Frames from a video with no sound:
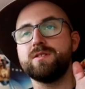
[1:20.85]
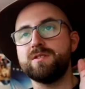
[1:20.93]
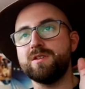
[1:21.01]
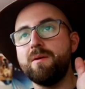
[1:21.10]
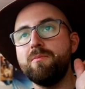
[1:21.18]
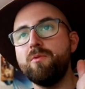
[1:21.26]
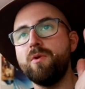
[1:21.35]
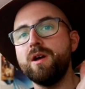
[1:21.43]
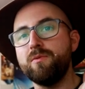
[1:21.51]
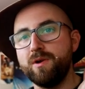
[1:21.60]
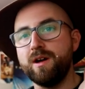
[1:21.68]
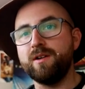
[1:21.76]

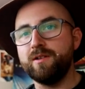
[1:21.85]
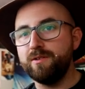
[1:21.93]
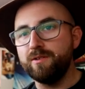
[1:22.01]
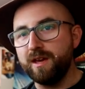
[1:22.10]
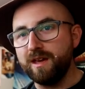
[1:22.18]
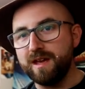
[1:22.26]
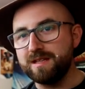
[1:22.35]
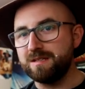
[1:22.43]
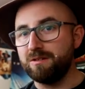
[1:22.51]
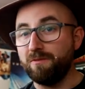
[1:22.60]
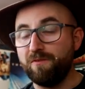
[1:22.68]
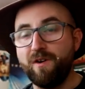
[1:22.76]
somewhat well. Like, it's
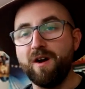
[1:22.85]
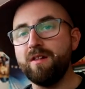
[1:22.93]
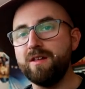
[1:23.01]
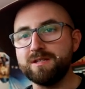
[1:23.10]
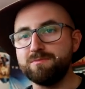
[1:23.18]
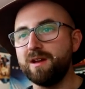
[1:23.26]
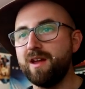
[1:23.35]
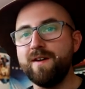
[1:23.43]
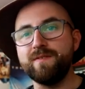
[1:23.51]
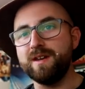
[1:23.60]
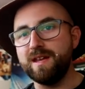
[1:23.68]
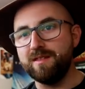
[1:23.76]
far less
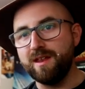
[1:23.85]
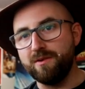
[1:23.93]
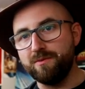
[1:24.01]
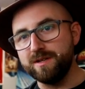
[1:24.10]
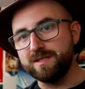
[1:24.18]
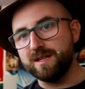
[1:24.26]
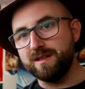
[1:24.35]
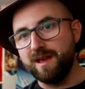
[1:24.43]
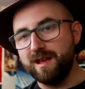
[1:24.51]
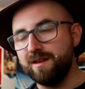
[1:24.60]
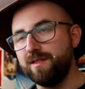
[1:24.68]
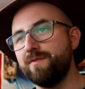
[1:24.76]
MacGuffin-y than it was at the
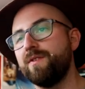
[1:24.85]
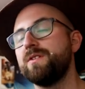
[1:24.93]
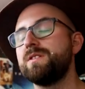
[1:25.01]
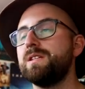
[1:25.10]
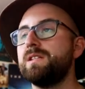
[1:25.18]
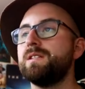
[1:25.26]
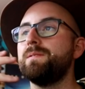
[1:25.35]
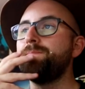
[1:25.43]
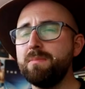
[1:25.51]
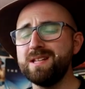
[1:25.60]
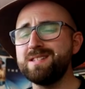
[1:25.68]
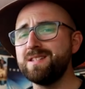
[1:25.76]
end of the first season,
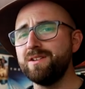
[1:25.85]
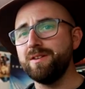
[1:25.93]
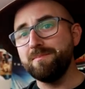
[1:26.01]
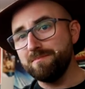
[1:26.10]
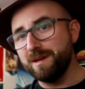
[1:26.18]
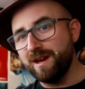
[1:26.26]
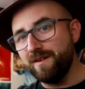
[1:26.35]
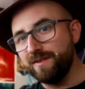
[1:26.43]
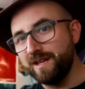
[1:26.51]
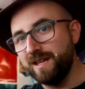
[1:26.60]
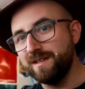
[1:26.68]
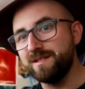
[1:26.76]
but it's still
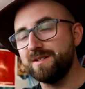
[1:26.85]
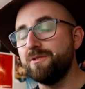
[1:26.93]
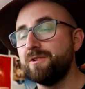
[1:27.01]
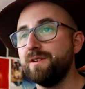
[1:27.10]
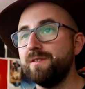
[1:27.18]
MacGuffin-y, sort